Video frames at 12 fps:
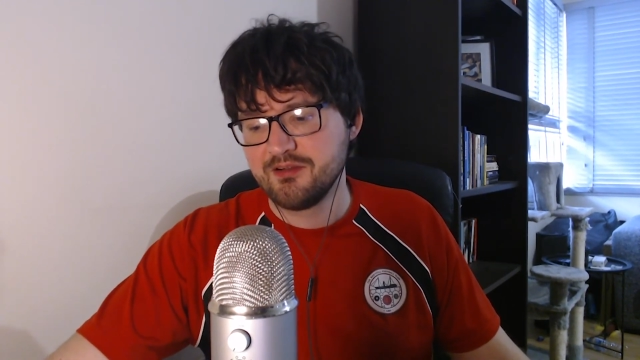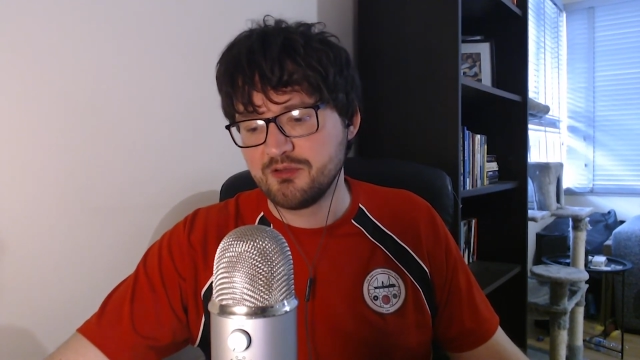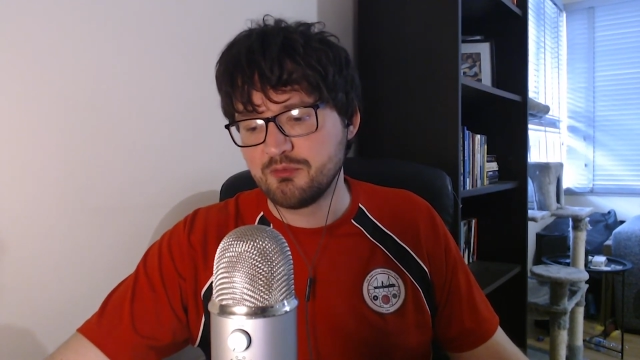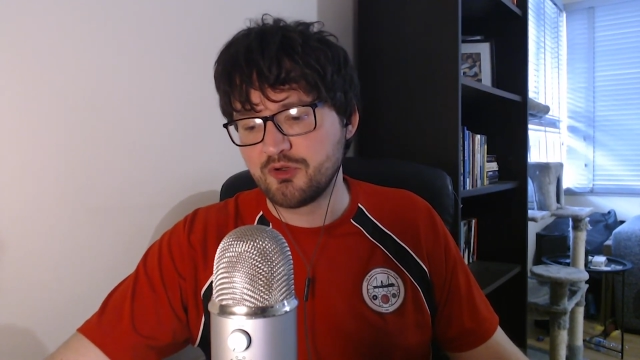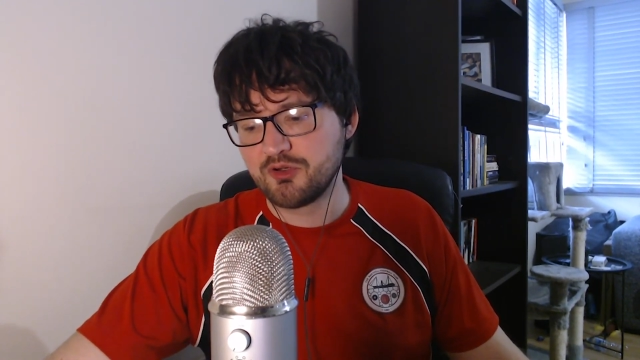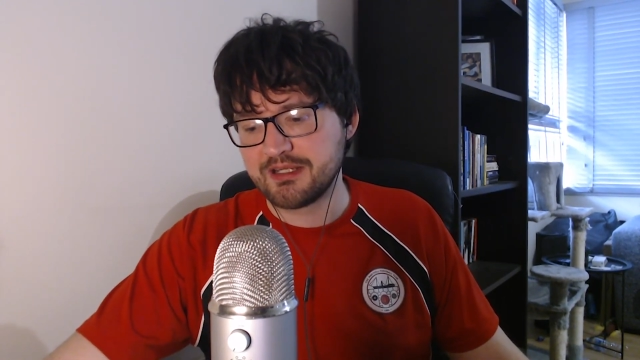you
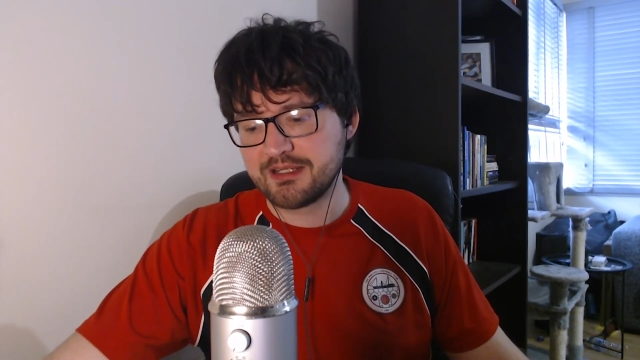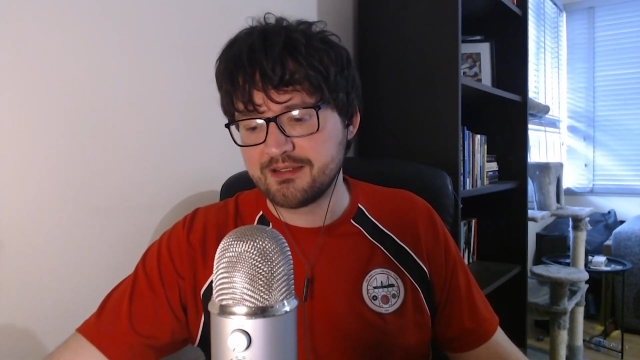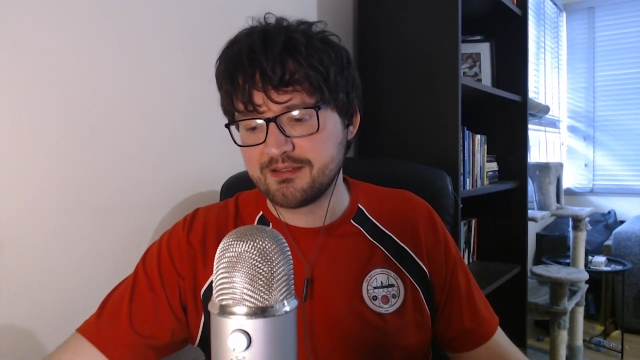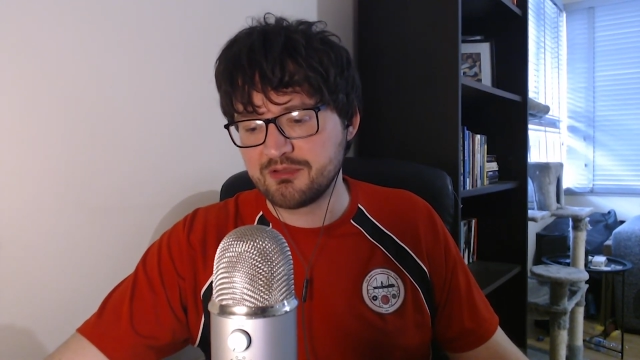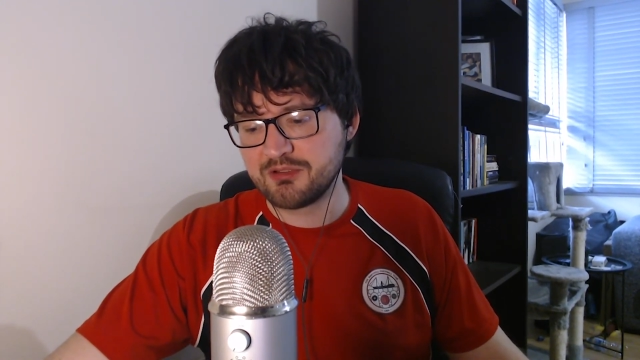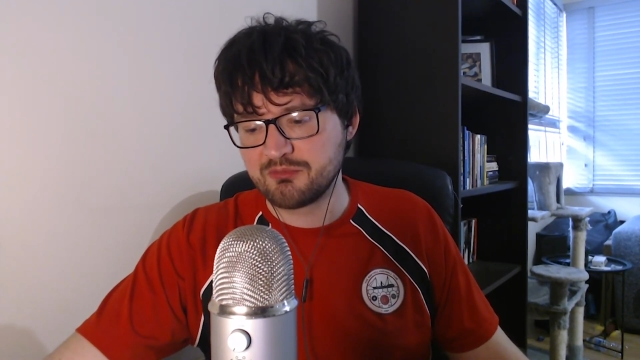want
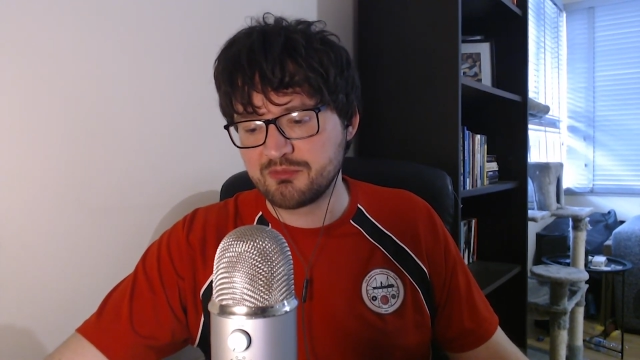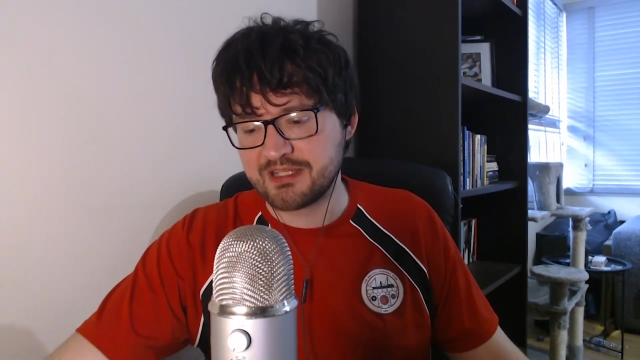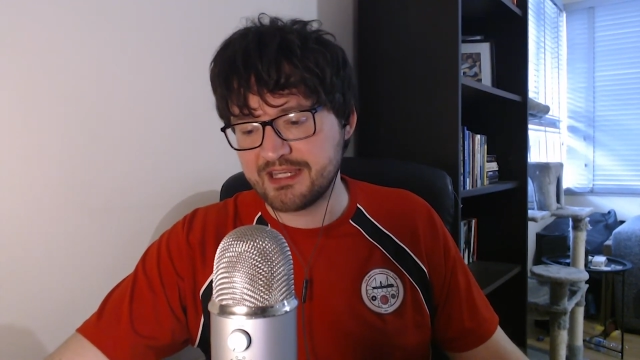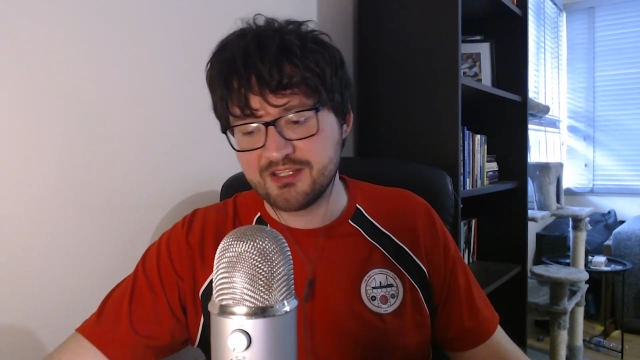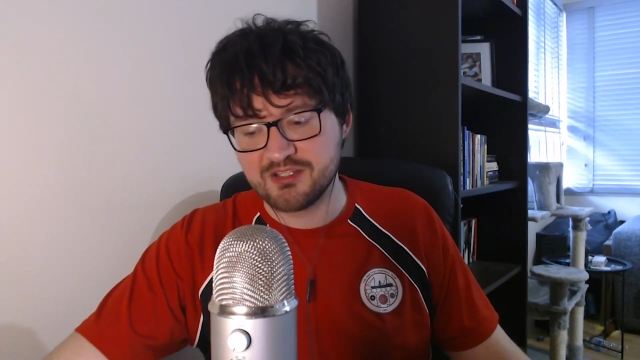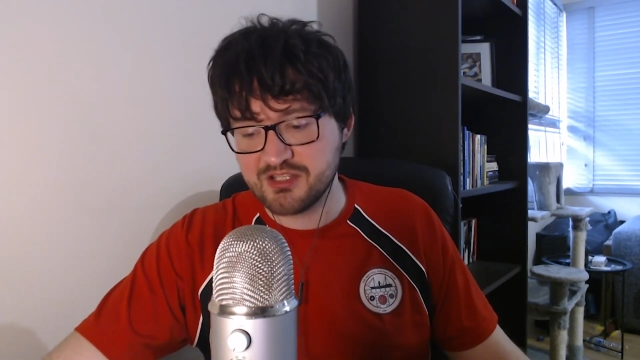to
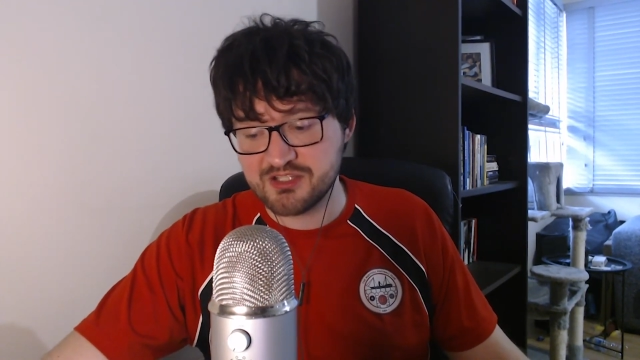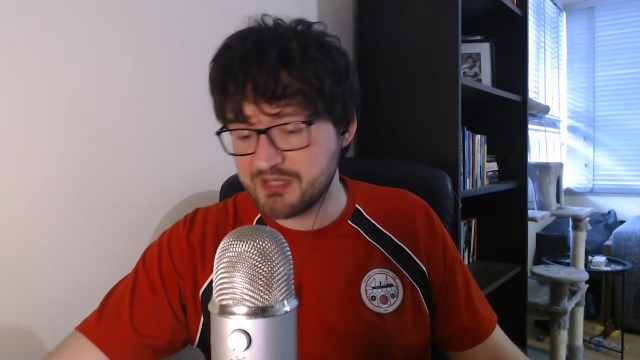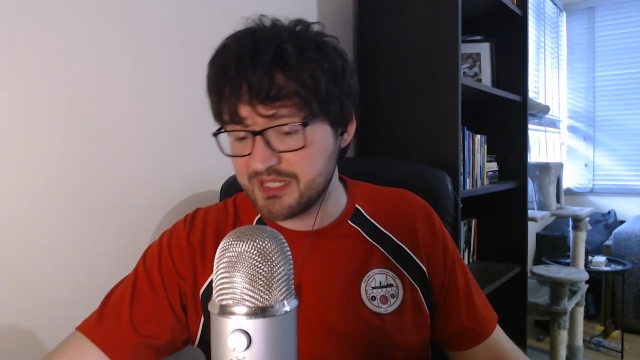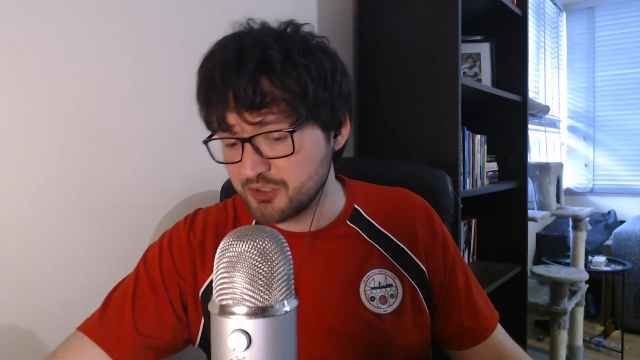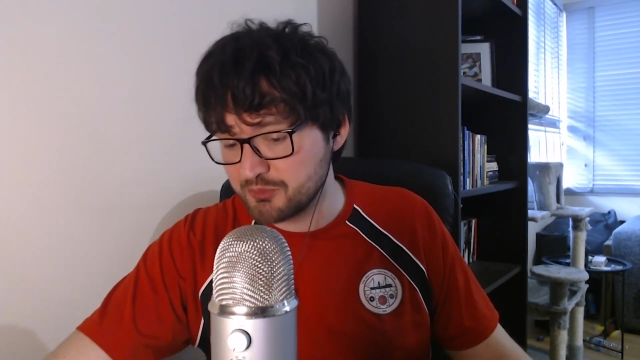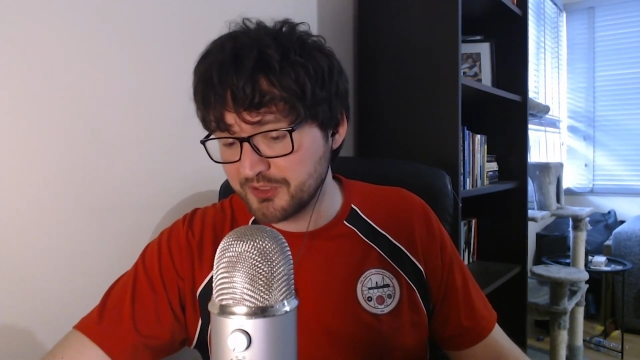get in as
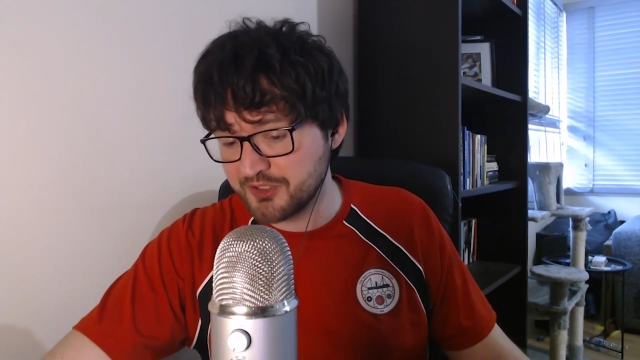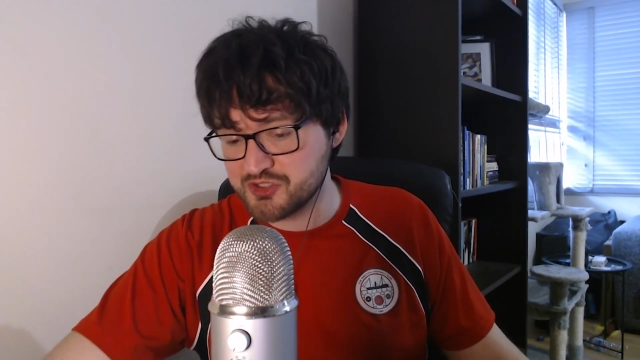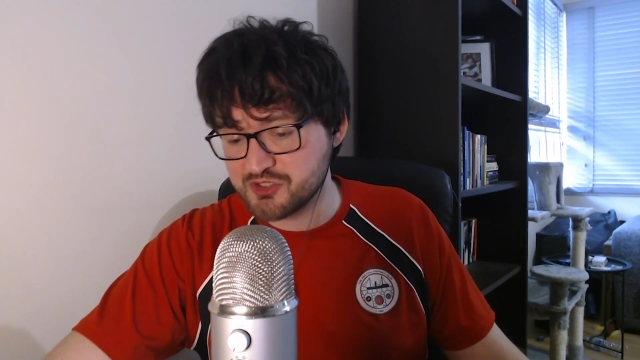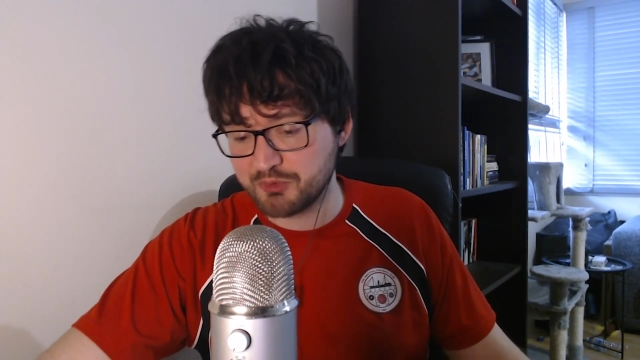many good players